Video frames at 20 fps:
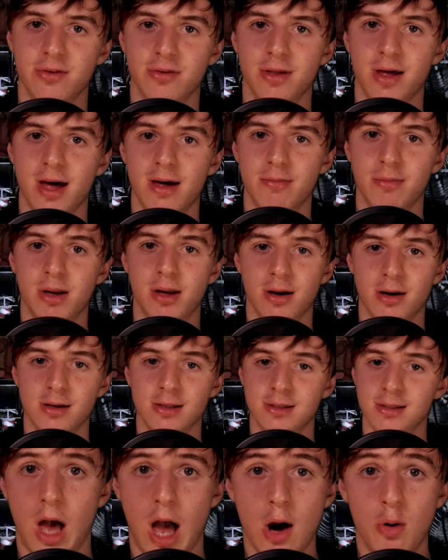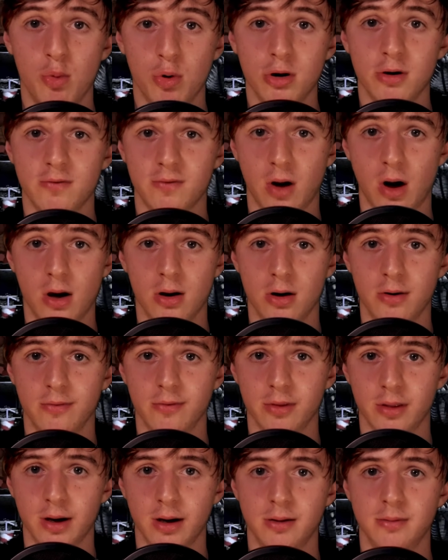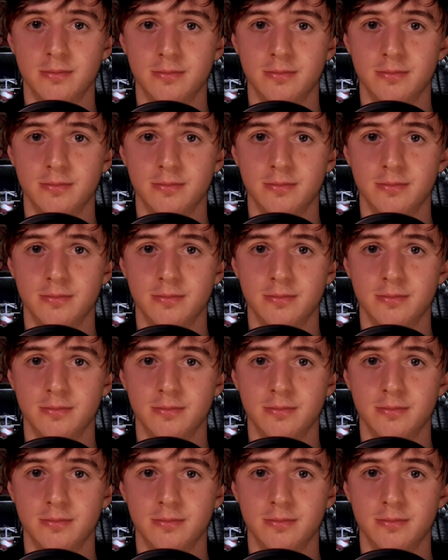that, because I would have gone over there.